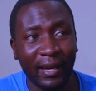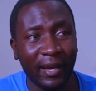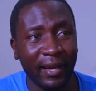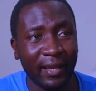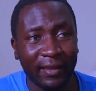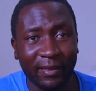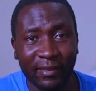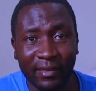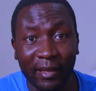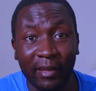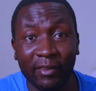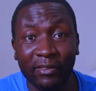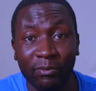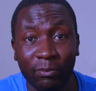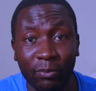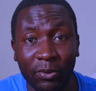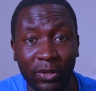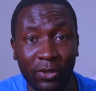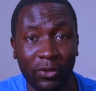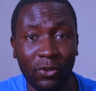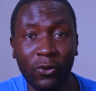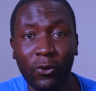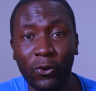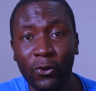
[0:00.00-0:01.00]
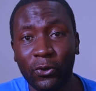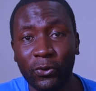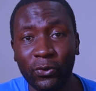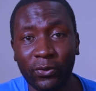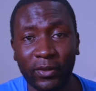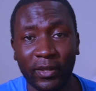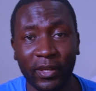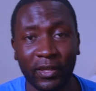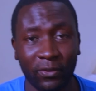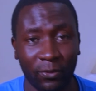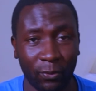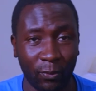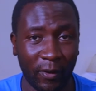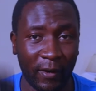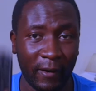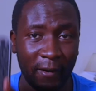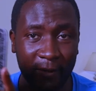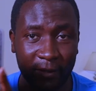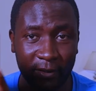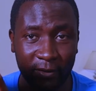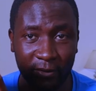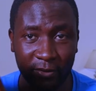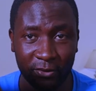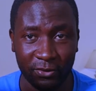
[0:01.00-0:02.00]
there's been no use case where
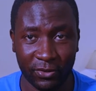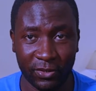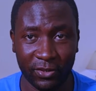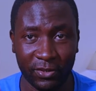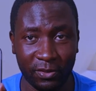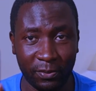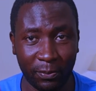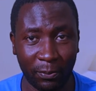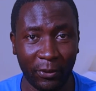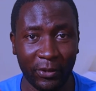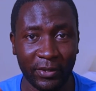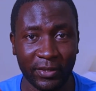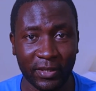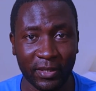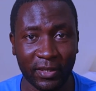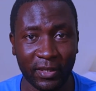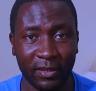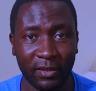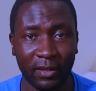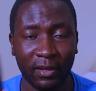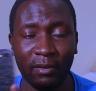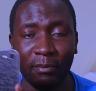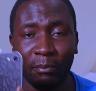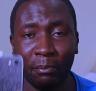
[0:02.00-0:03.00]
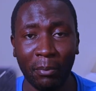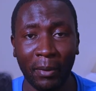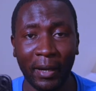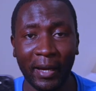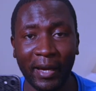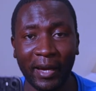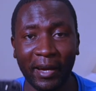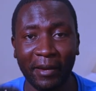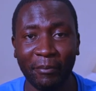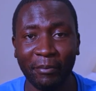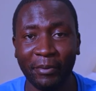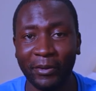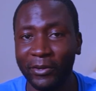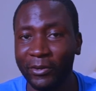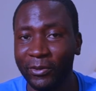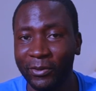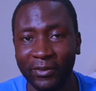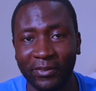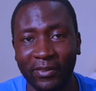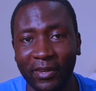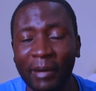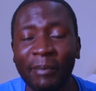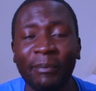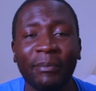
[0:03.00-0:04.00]
I just pointed my iPad
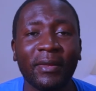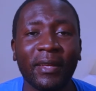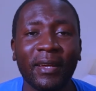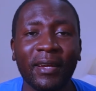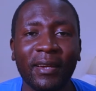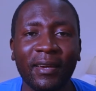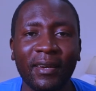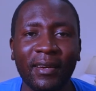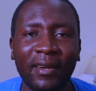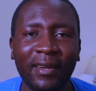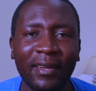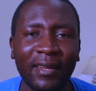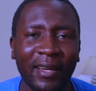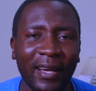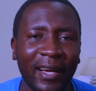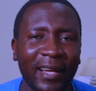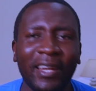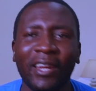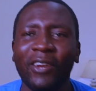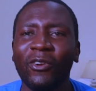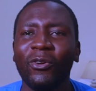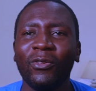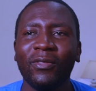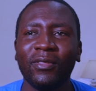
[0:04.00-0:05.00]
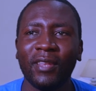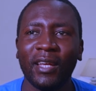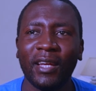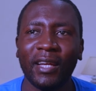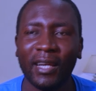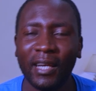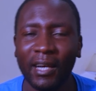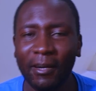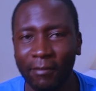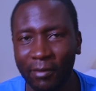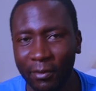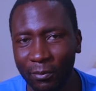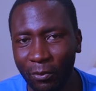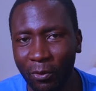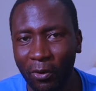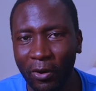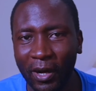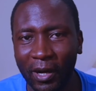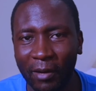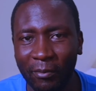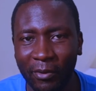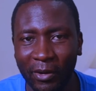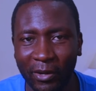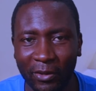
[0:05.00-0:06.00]
on something. And I don't think having more
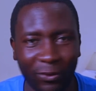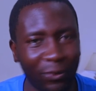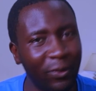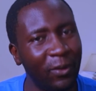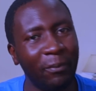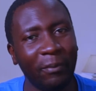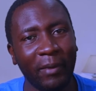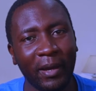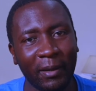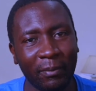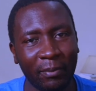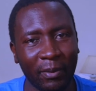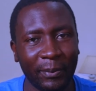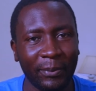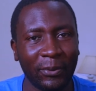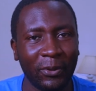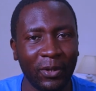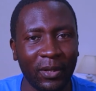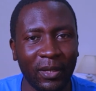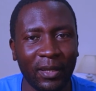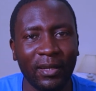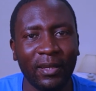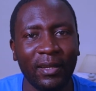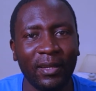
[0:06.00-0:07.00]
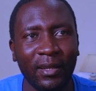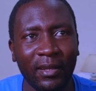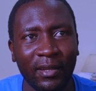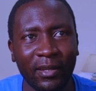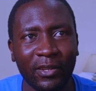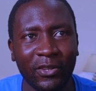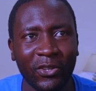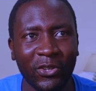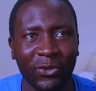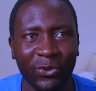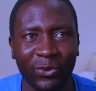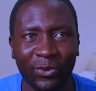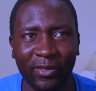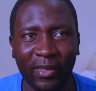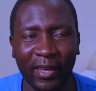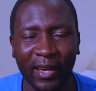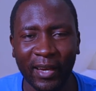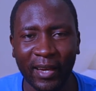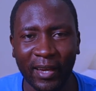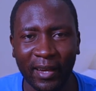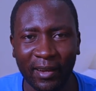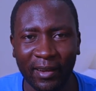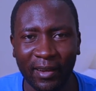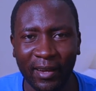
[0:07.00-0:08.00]
cameras will make people use
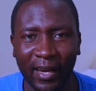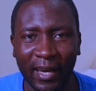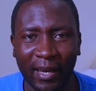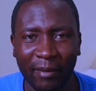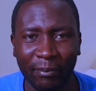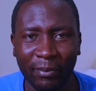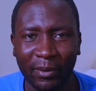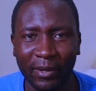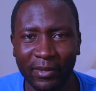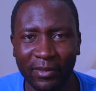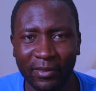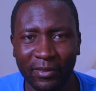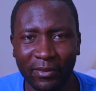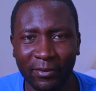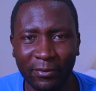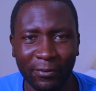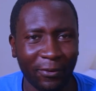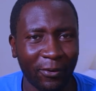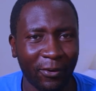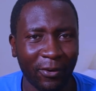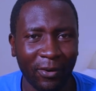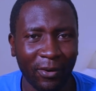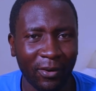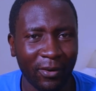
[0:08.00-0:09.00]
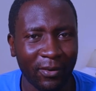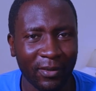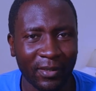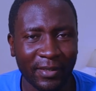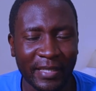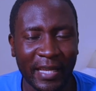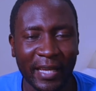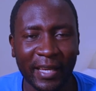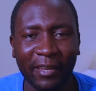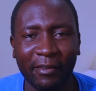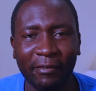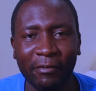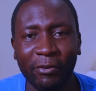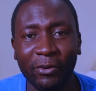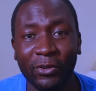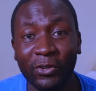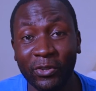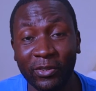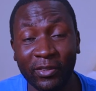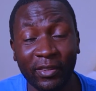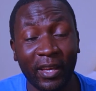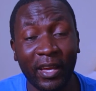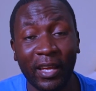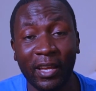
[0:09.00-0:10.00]
their iPads for taking
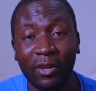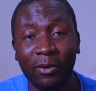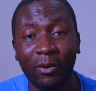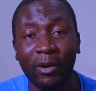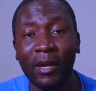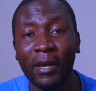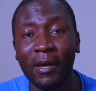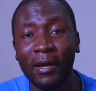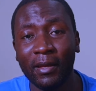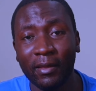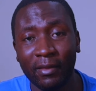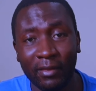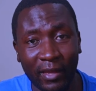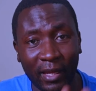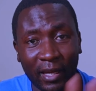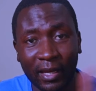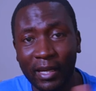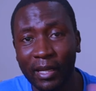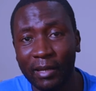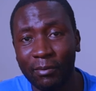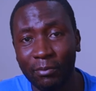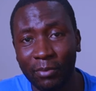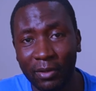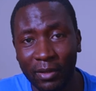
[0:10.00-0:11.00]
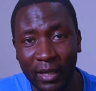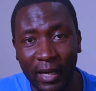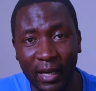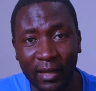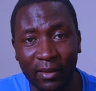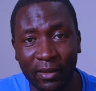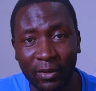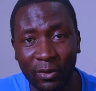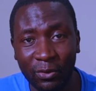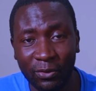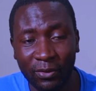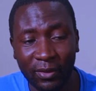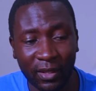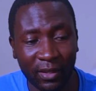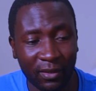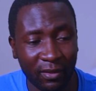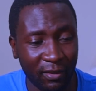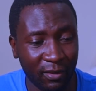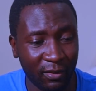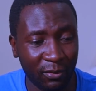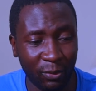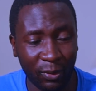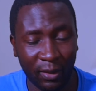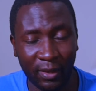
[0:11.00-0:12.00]
photos. Anyway, there can be other use
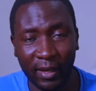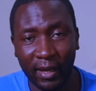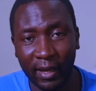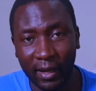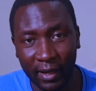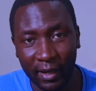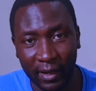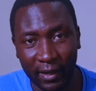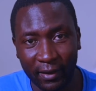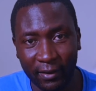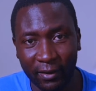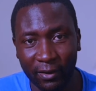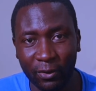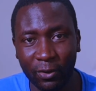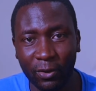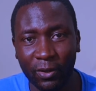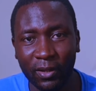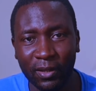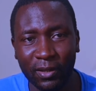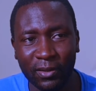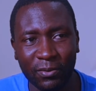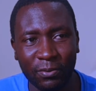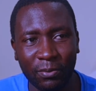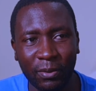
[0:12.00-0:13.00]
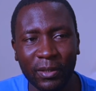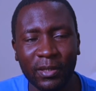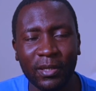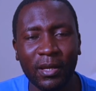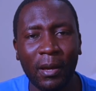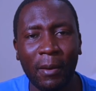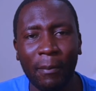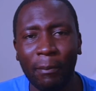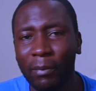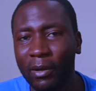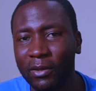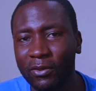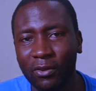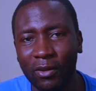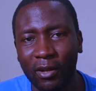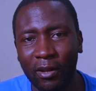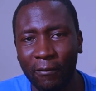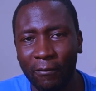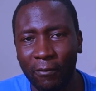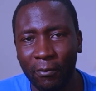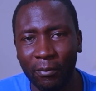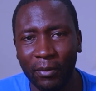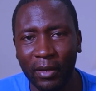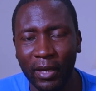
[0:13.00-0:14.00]
cases with AR and all that, but personally
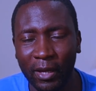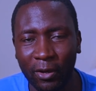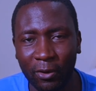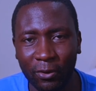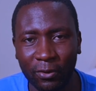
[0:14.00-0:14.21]
for me, I